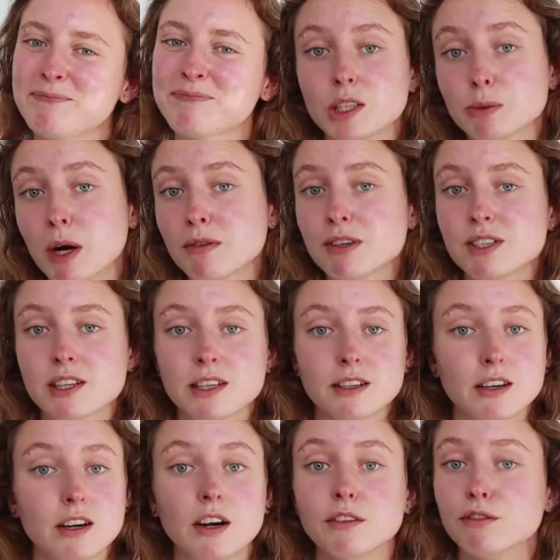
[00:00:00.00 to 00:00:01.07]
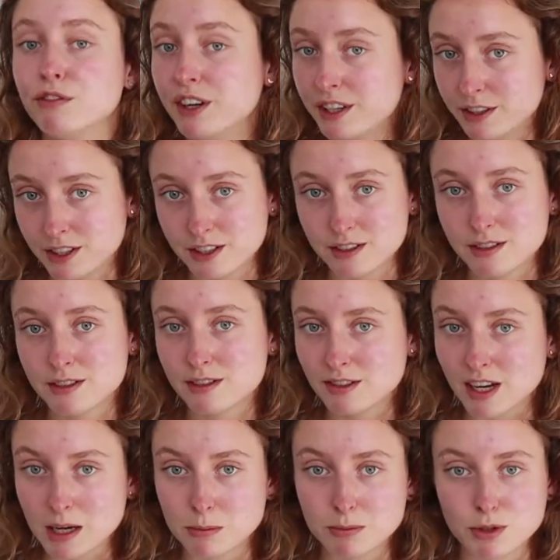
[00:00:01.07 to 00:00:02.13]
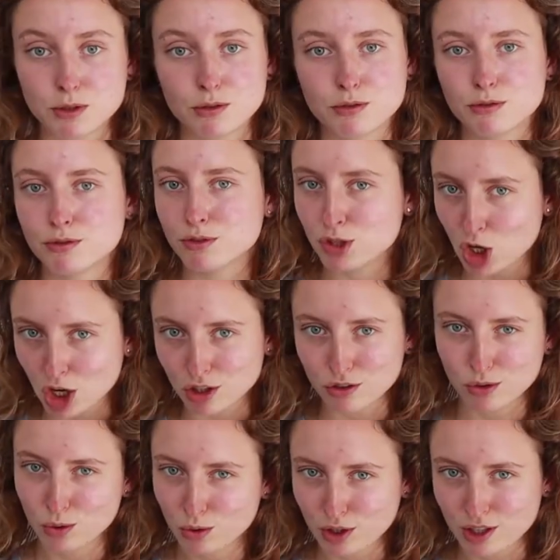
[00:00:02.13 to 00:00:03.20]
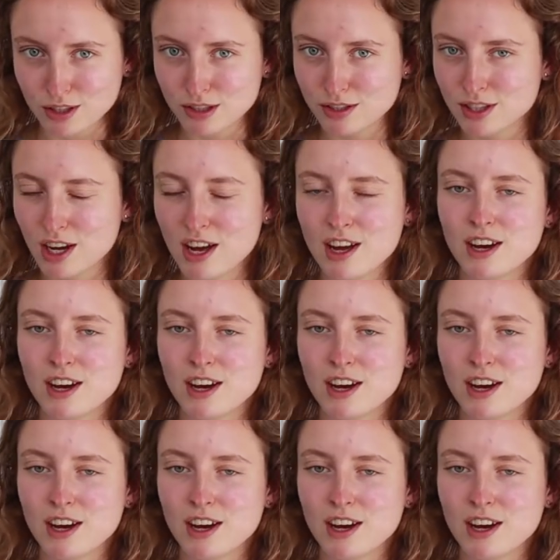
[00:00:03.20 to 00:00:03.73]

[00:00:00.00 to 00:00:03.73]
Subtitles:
Now obviously there are various types of chocolate cookies.